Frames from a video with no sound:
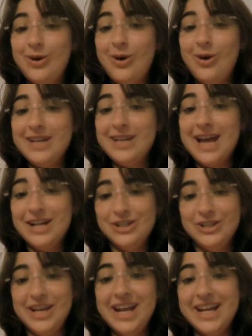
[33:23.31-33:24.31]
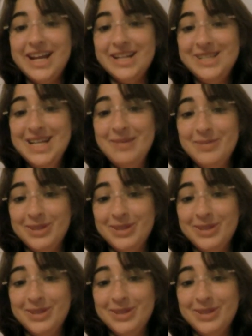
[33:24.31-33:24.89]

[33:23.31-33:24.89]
aren't actually ADHD,